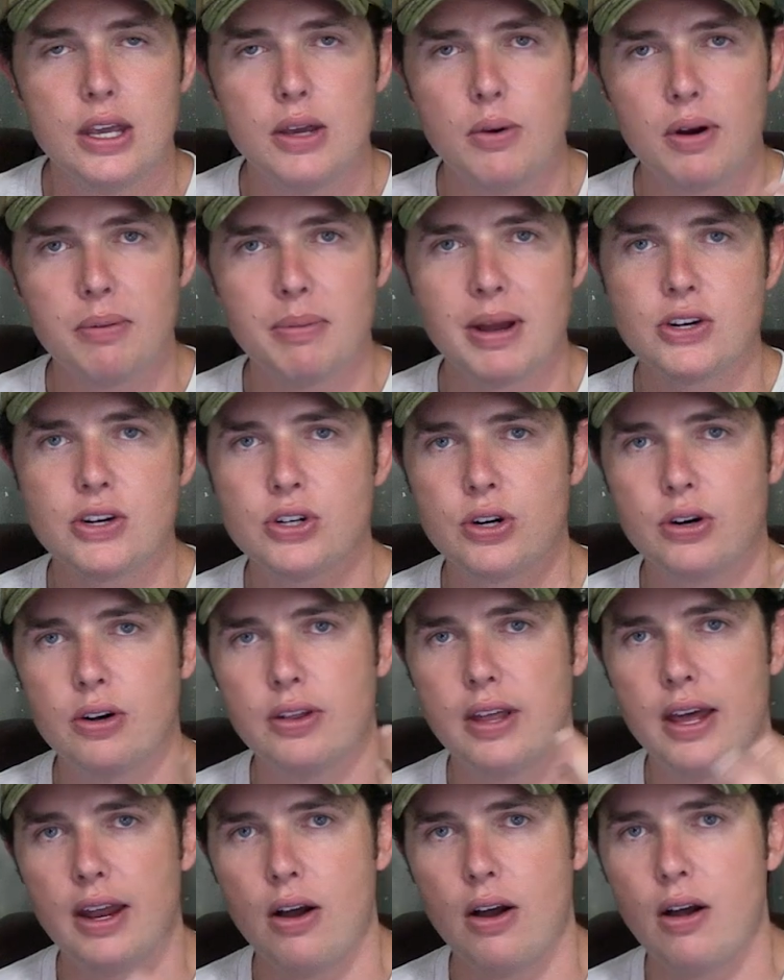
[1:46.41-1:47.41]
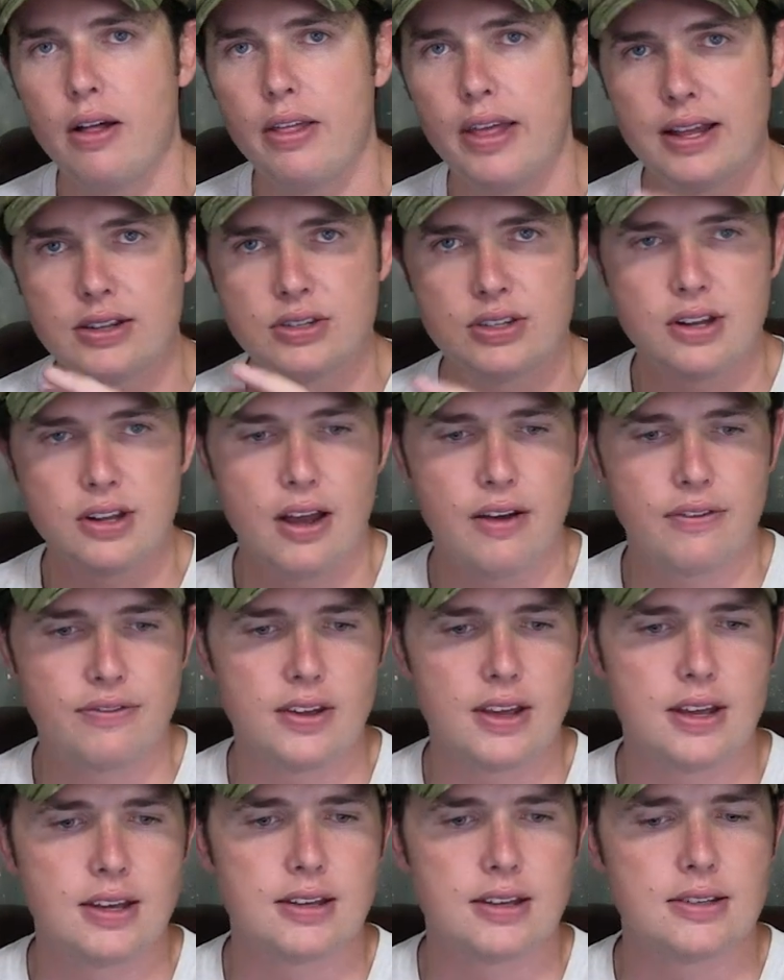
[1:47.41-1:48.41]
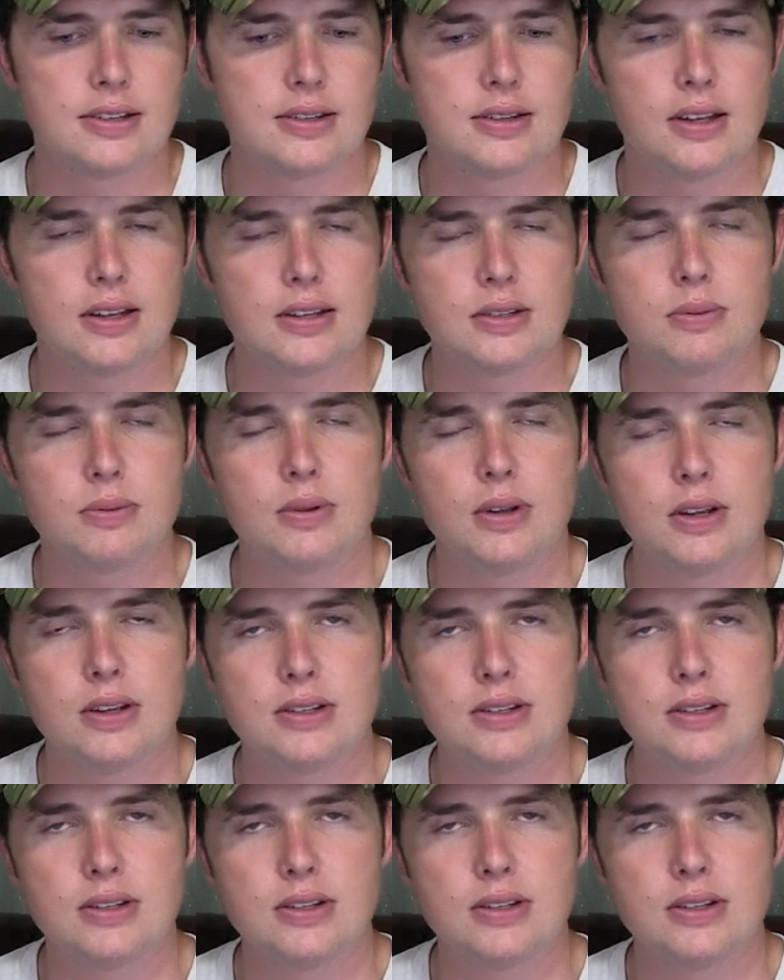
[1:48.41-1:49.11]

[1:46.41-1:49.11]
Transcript: you want to make sure that all that stuff is, is,